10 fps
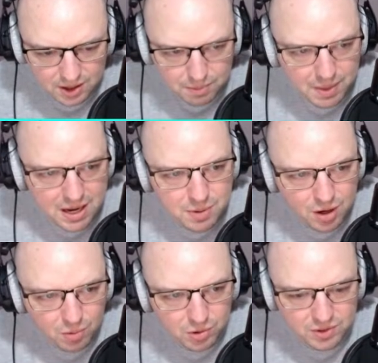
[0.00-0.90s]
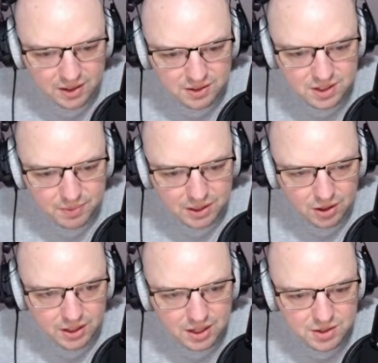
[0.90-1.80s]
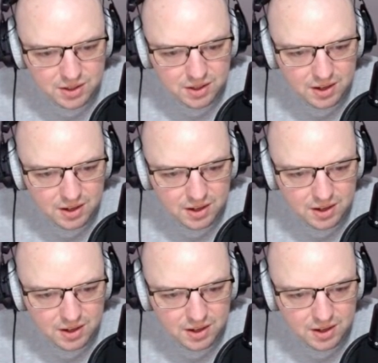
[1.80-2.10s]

Maybe I would have done something like this.